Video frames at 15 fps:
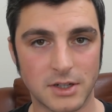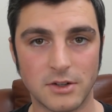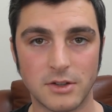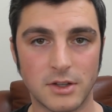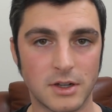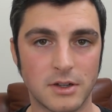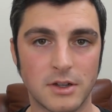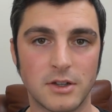It's
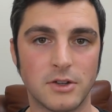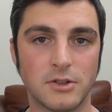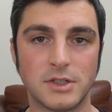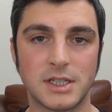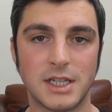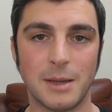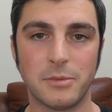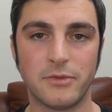another
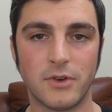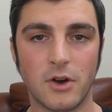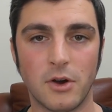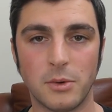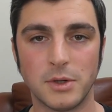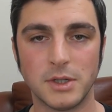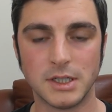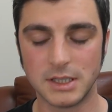good step
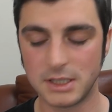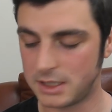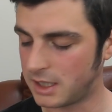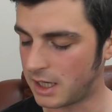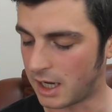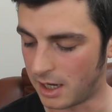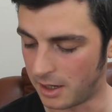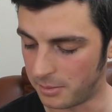
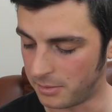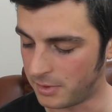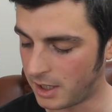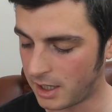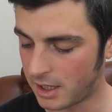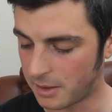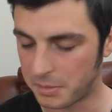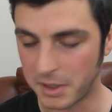forwards. A
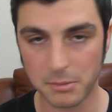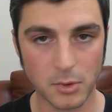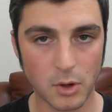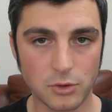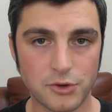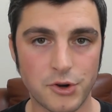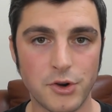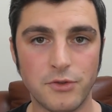bit
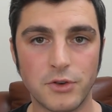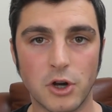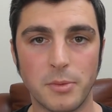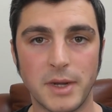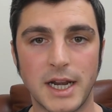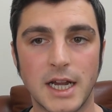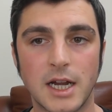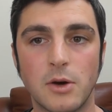more truth
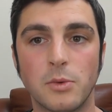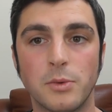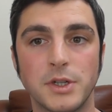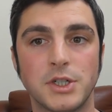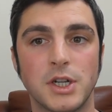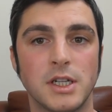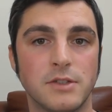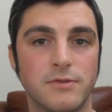coming out,
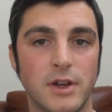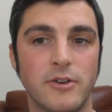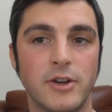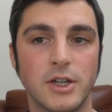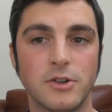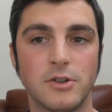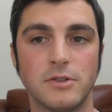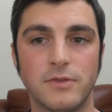which is
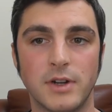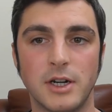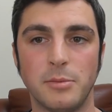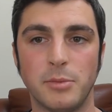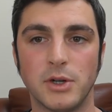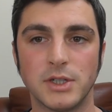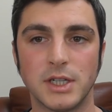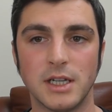very good,
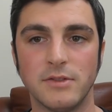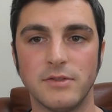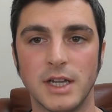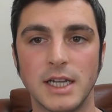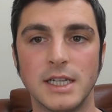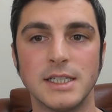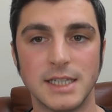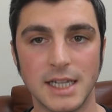very positive
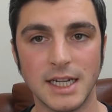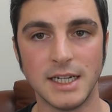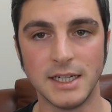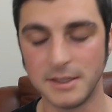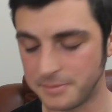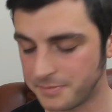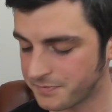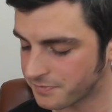
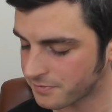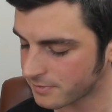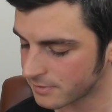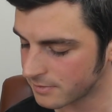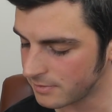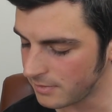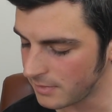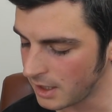indeed.
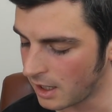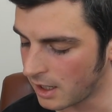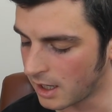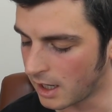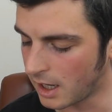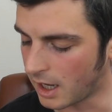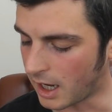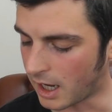
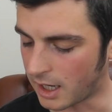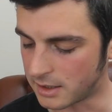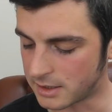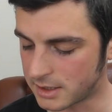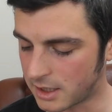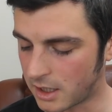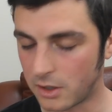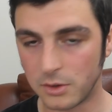
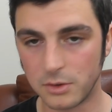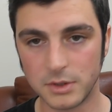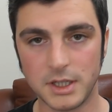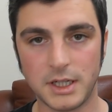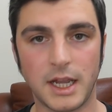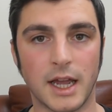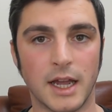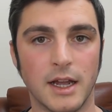So
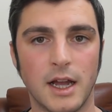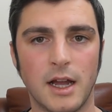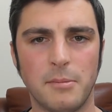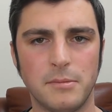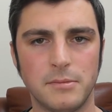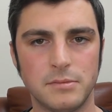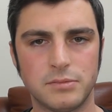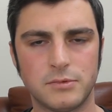yeah,
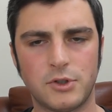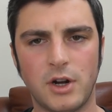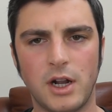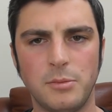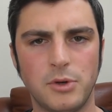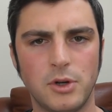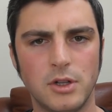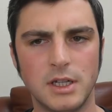I'm
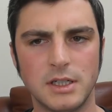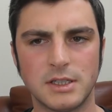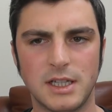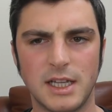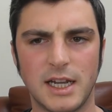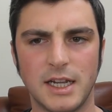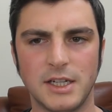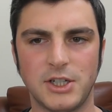trying to put a link
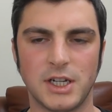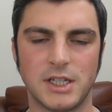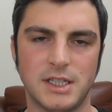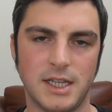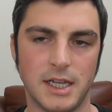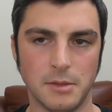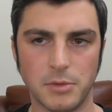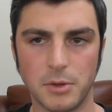to the
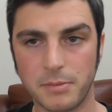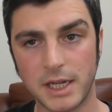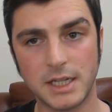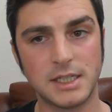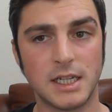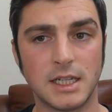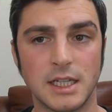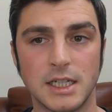NHS thing, but
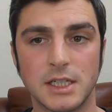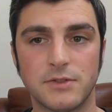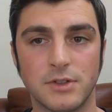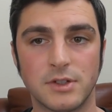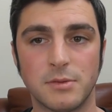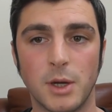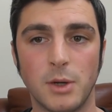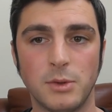basically
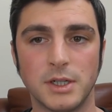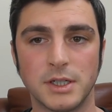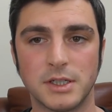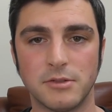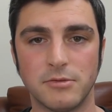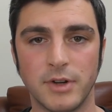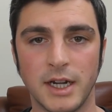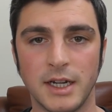it's for
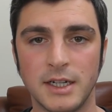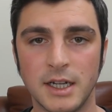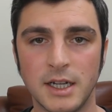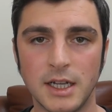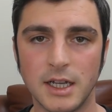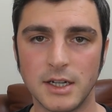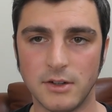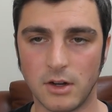smokers to read,
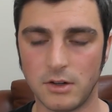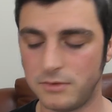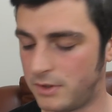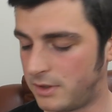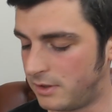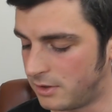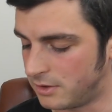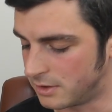not
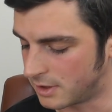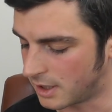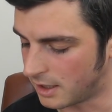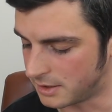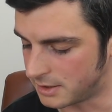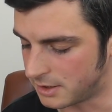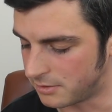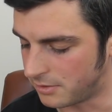for us
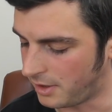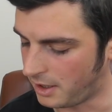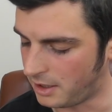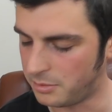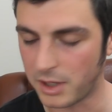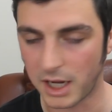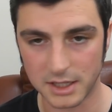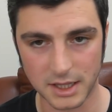guys to
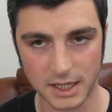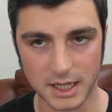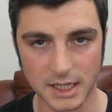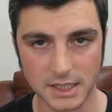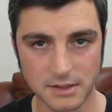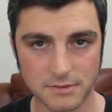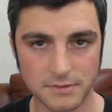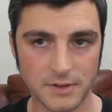read. But I think
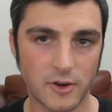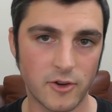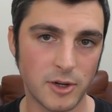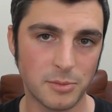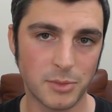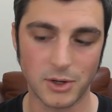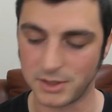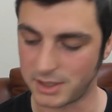it's a
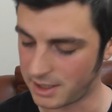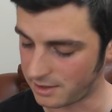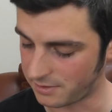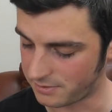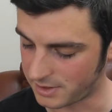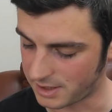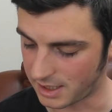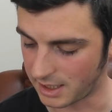very
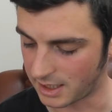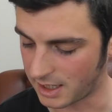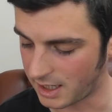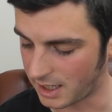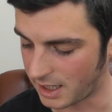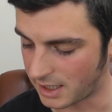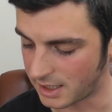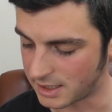positive
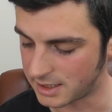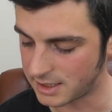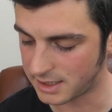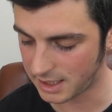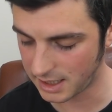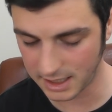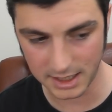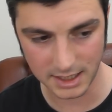thing
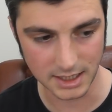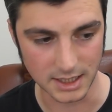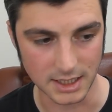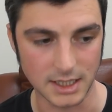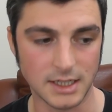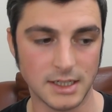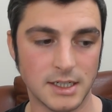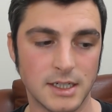
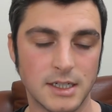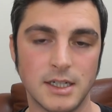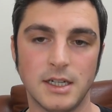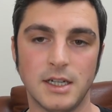indeed.